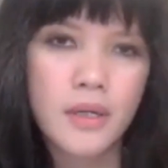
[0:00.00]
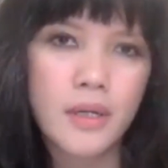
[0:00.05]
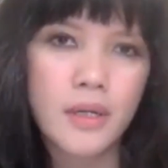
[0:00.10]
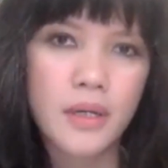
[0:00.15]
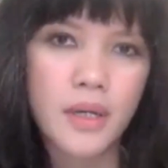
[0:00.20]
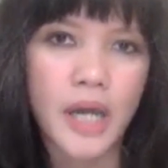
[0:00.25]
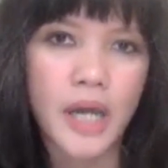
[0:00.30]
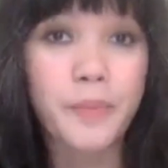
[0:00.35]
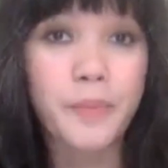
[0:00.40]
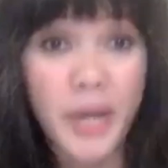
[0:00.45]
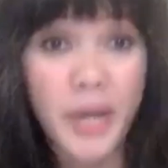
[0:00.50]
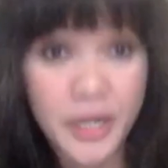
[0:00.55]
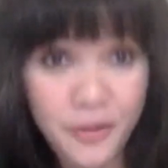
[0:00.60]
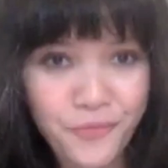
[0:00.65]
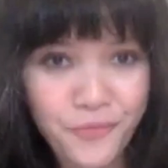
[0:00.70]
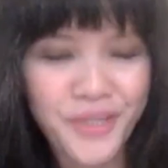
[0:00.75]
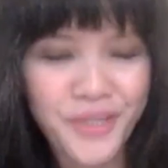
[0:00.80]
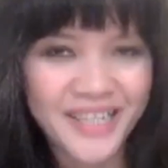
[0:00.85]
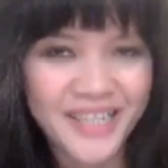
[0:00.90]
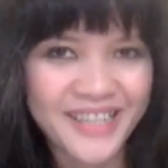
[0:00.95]
I
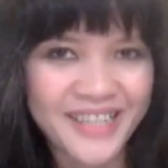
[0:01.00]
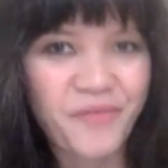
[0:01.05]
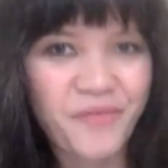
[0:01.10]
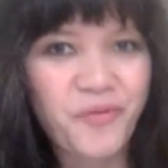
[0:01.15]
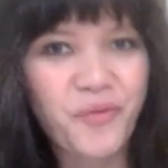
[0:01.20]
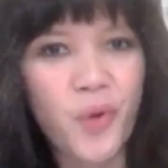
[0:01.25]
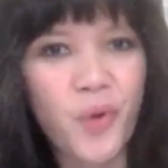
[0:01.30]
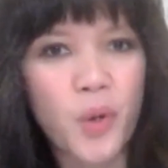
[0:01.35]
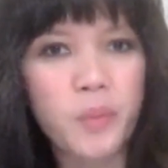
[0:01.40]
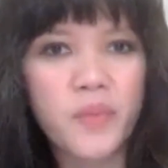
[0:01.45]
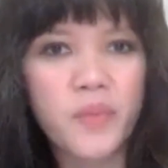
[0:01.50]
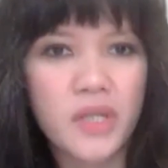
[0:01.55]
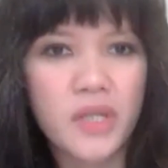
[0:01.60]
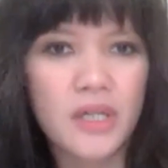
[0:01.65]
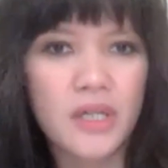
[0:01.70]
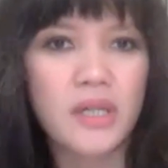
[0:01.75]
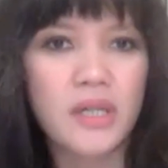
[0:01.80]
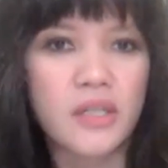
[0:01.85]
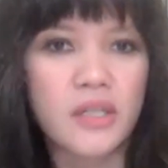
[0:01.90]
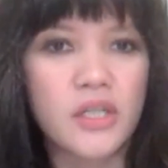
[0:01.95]
benefited from
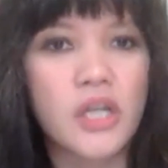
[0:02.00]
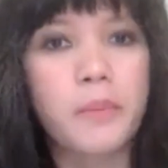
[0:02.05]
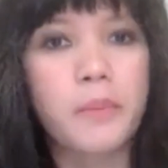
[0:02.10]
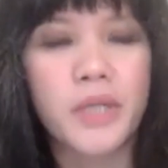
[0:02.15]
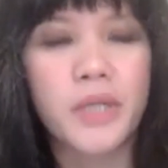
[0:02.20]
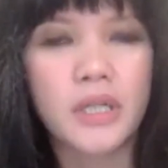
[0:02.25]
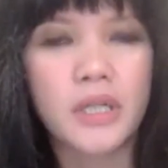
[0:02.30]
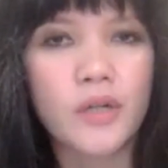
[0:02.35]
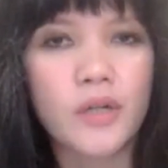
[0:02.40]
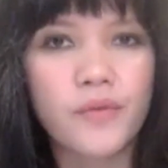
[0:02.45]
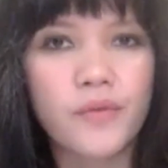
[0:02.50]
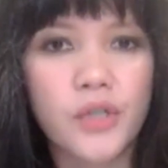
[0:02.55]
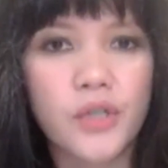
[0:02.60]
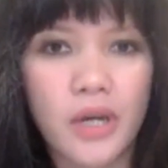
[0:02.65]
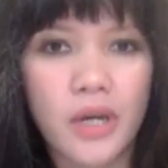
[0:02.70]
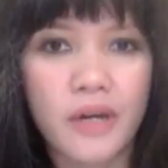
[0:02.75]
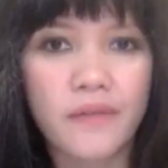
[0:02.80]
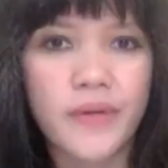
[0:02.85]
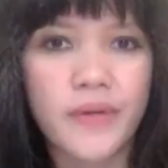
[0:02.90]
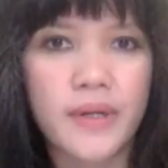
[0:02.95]
the hegemony of
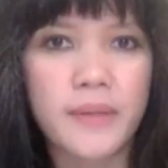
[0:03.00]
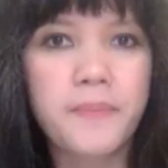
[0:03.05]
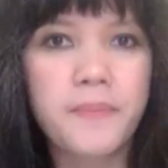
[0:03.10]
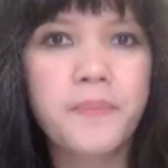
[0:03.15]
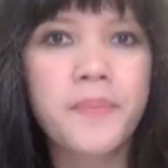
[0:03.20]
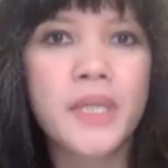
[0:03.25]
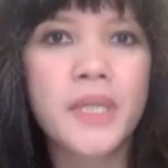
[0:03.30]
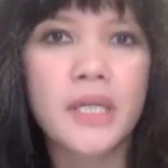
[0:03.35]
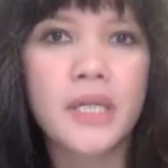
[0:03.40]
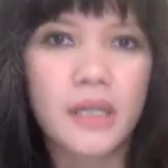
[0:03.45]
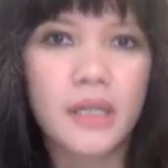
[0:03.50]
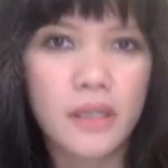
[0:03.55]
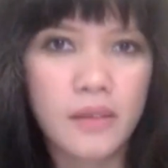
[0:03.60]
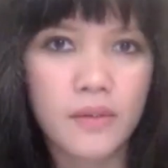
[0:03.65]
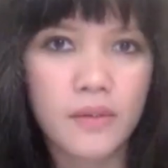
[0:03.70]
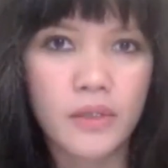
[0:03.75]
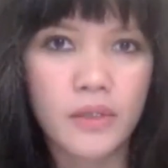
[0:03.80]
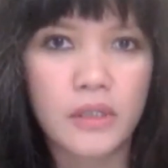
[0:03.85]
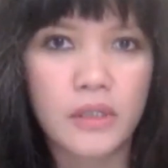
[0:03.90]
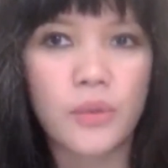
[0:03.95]
Java
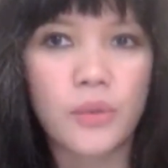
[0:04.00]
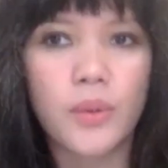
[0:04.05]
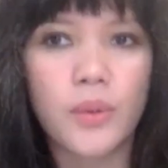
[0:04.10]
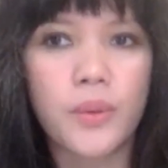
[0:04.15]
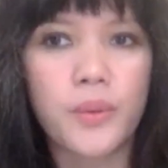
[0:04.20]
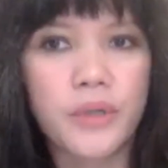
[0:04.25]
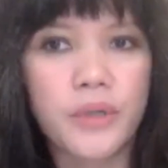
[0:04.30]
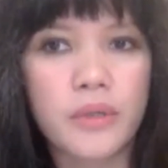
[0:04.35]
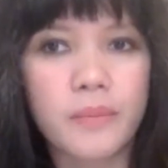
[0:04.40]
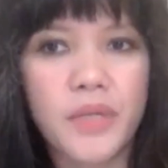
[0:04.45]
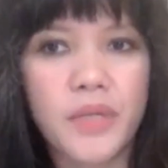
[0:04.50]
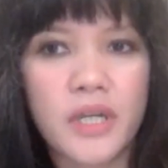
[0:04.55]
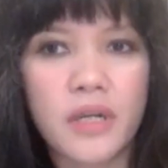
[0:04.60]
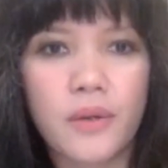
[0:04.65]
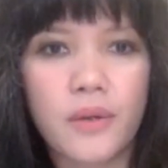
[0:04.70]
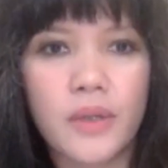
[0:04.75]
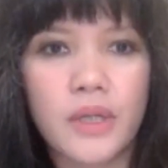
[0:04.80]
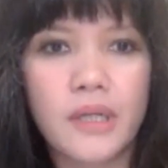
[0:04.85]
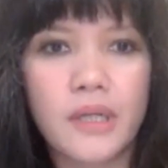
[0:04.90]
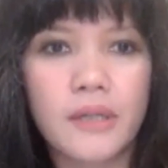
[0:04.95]
in the New Order
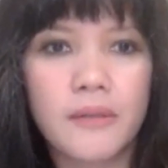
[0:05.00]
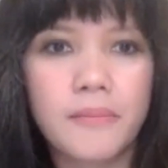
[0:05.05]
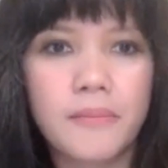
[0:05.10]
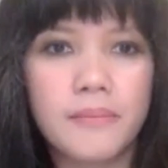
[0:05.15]
period.